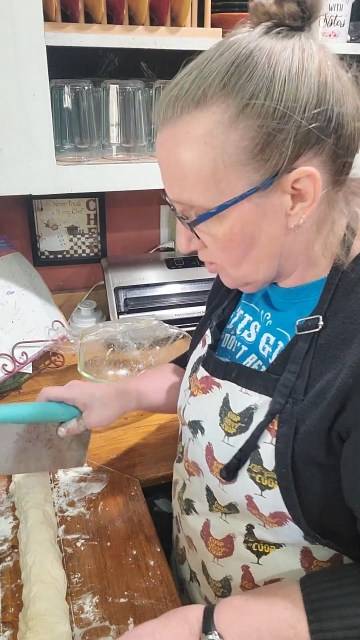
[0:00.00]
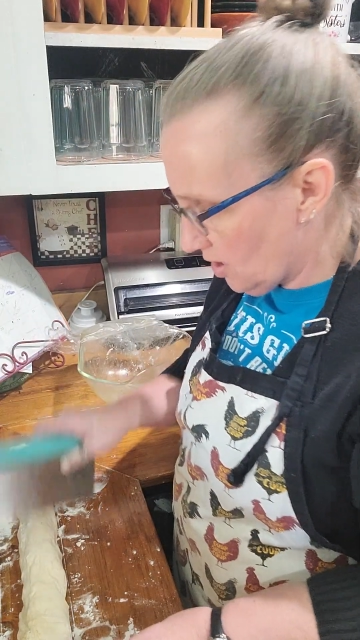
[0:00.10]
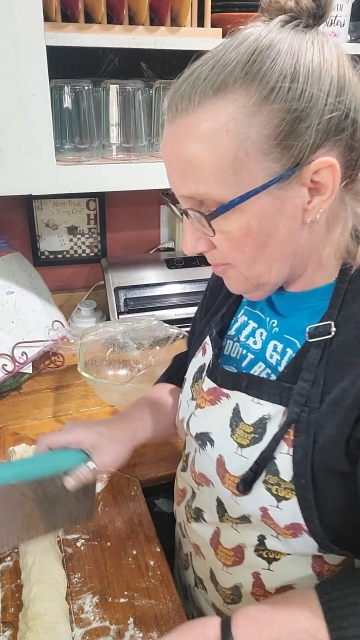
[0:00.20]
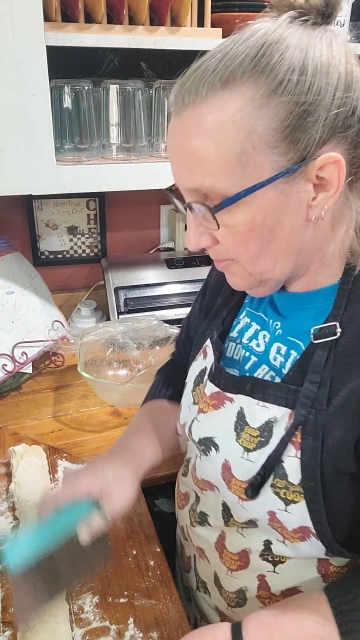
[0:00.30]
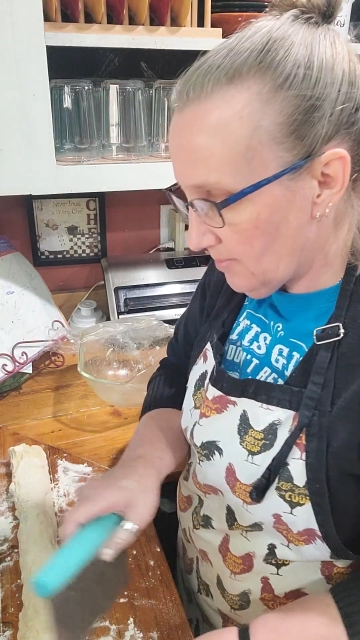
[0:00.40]

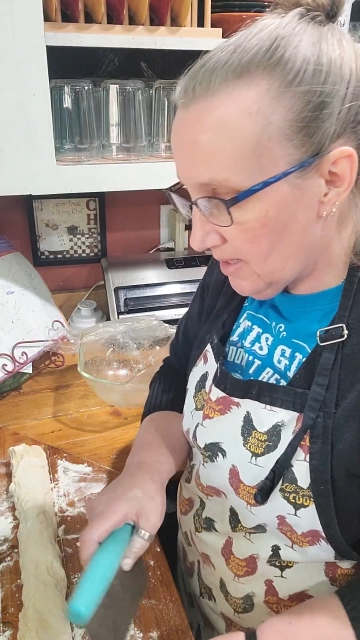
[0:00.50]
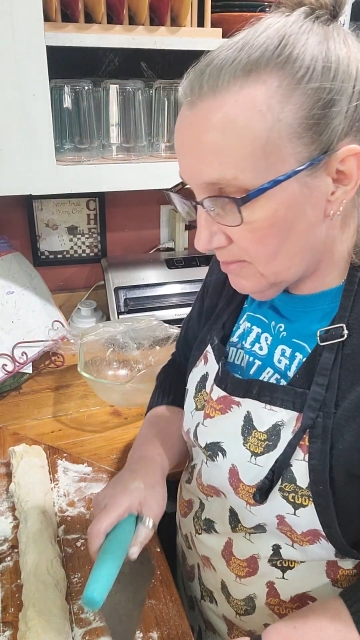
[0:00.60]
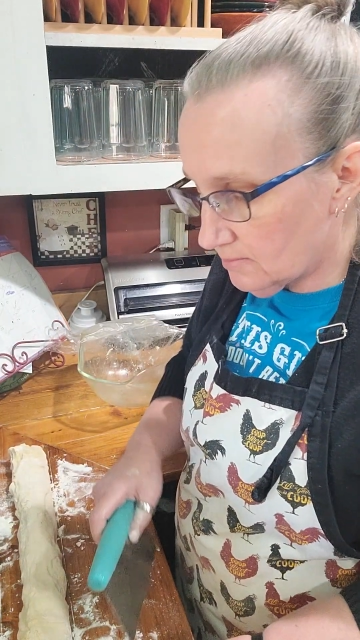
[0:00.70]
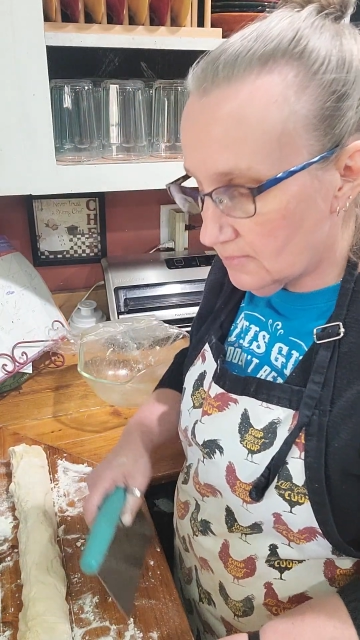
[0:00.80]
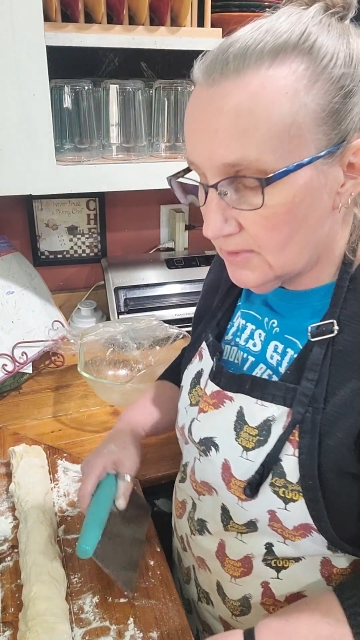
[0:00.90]
chop them
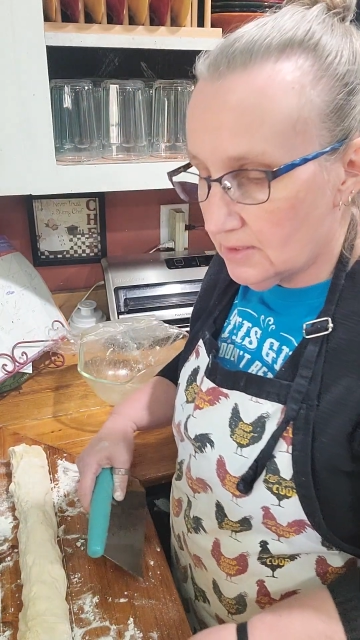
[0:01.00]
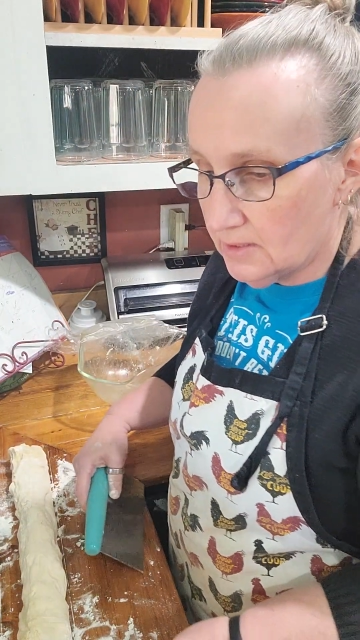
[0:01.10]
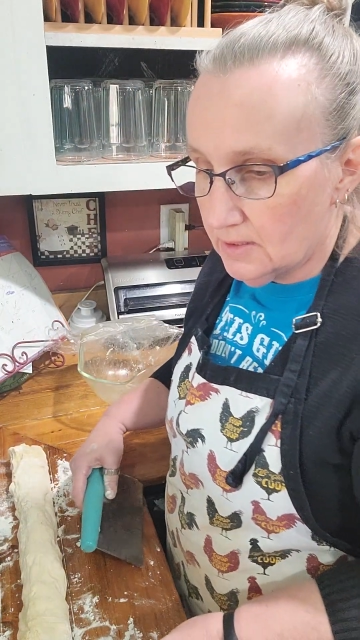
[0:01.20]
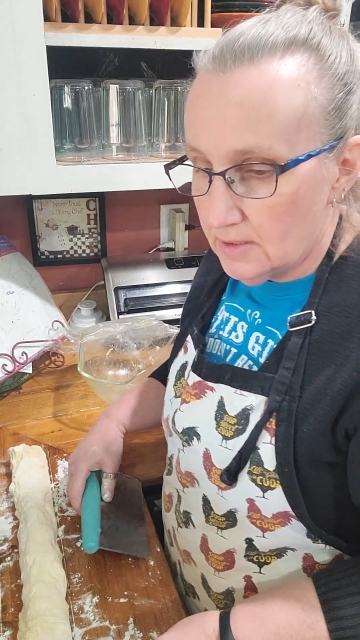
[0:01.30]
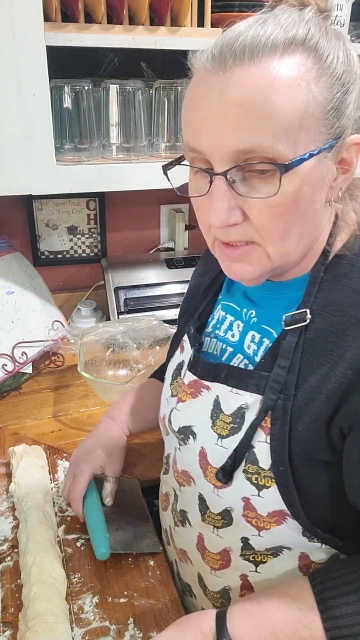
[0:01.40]
up,
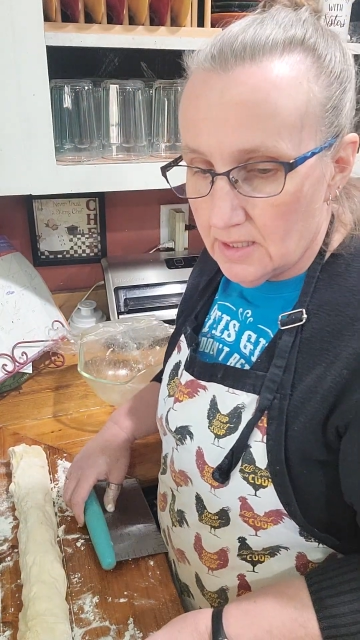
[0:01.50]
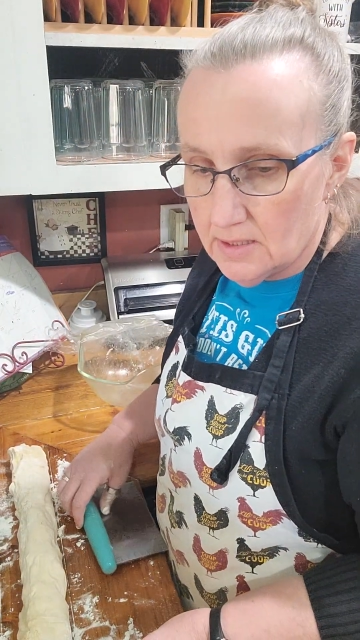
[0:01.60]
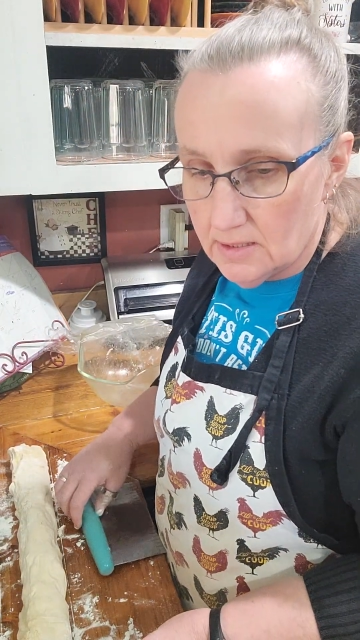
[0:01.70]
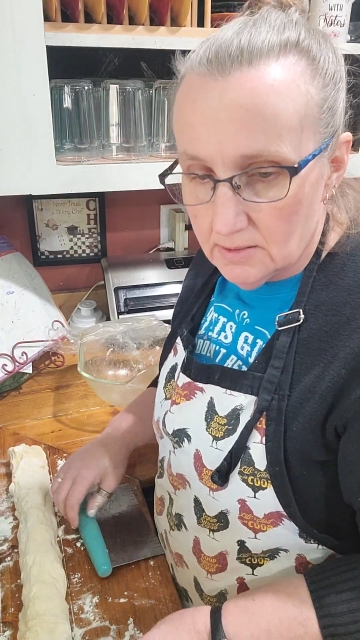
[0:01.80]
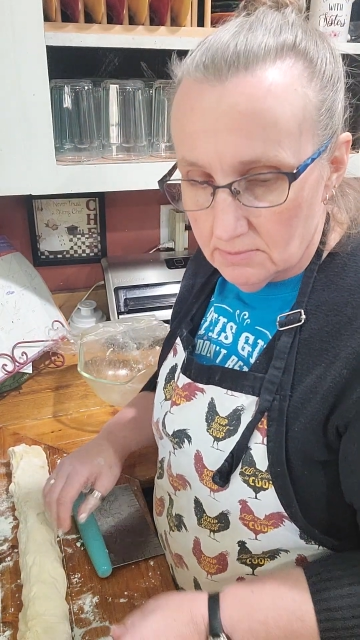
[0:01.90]

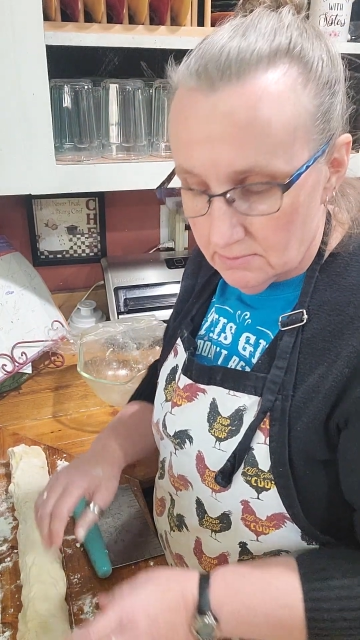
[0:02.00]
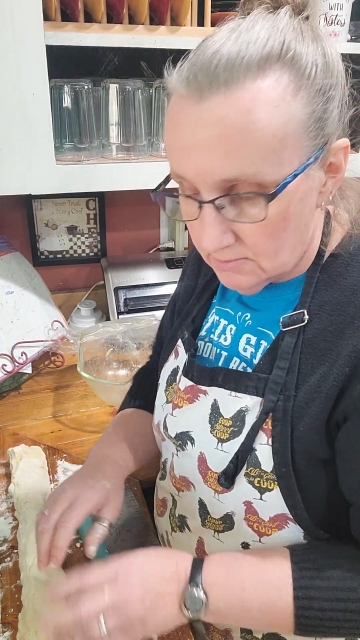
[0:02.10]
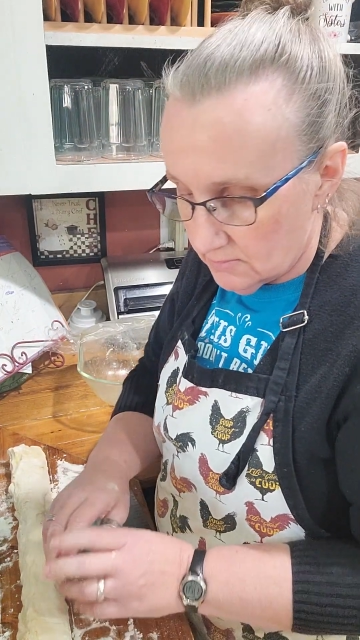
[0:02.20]
and then